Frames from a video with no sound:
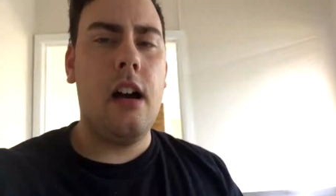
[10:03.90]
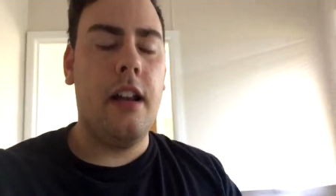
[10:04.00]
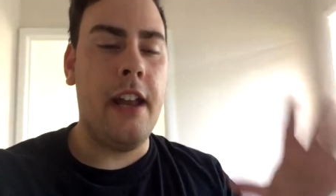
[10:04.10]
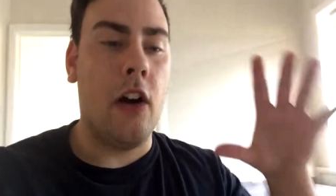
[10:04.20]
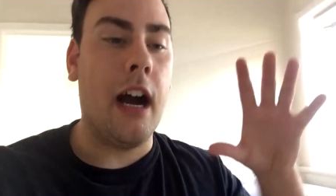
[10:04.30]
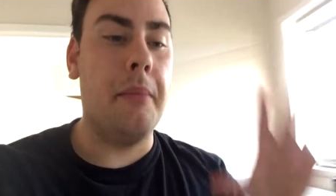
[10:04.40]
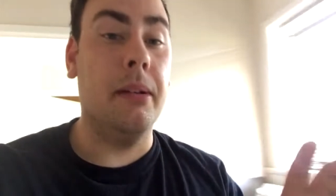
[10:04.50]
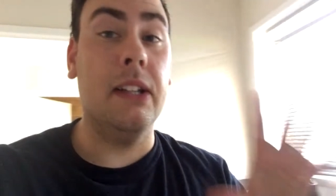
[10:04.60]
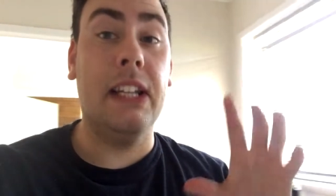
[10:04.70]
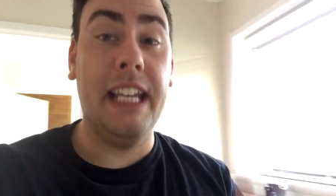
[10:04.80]
Now, I
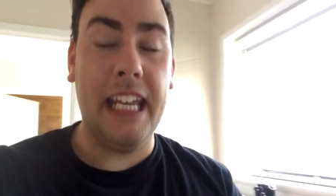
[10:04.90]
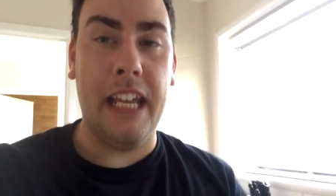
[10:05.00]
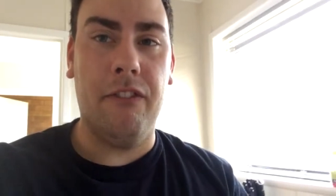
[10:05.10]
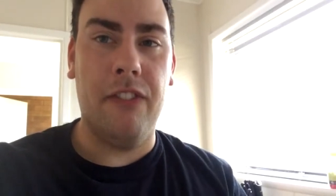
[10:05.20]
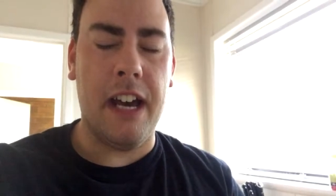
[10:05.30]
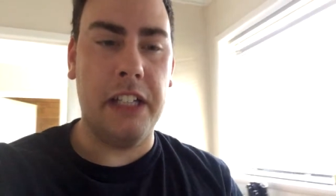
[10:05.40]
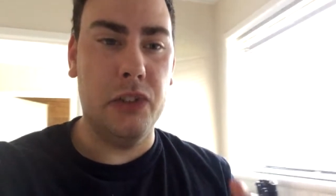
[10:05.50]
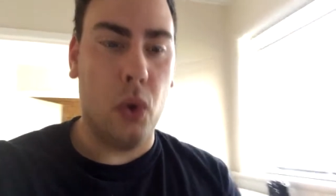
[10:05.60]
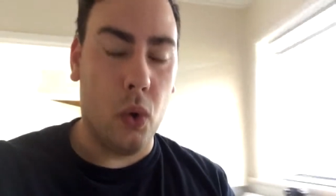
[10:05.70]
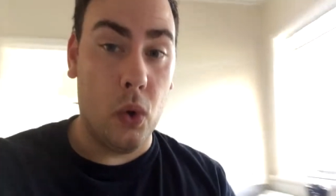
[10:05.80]
believe that is
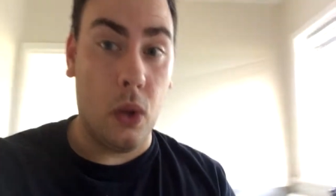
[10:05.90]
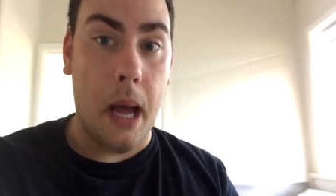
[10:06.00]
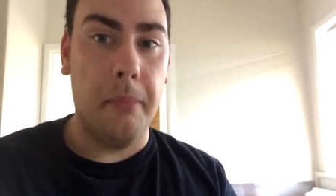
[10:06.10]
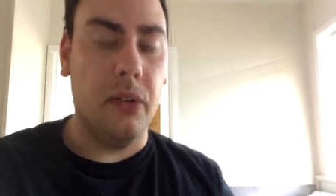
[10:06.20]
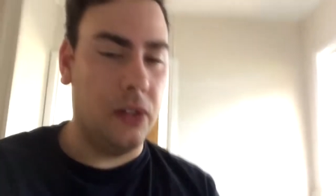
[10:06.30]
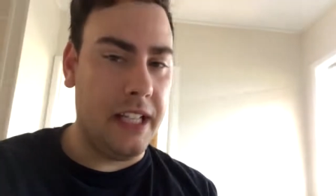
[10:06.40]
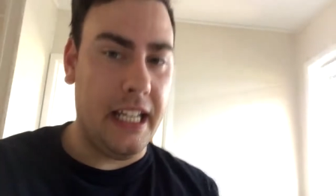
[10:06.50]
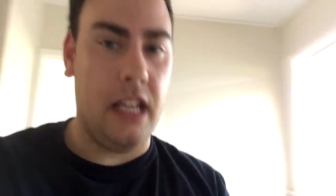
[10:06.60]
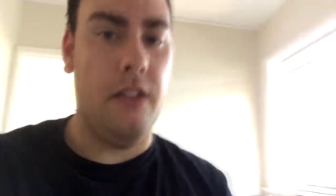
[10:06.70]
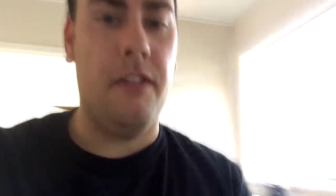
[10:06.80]
all. I
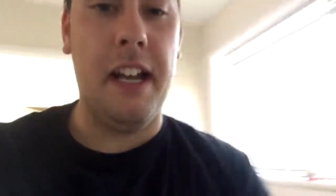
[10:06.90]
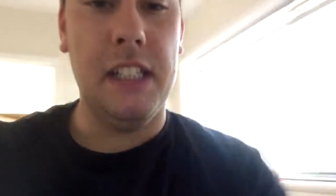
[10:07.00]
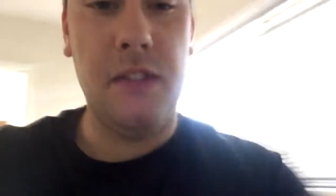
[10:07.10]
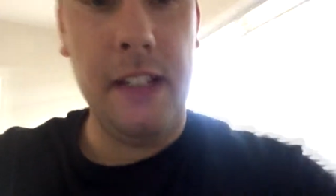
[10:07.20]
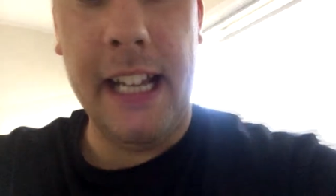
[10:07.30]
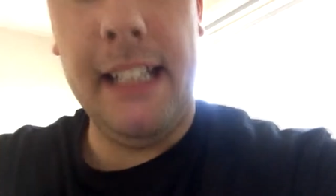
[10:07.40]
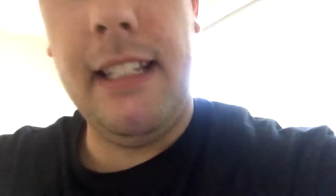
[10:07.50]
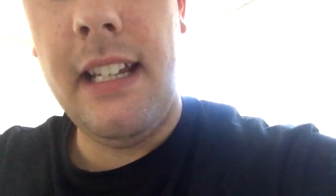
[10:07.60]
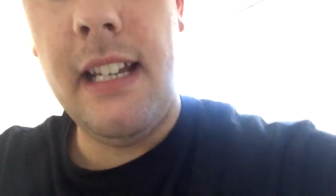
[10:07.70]
believe that is it.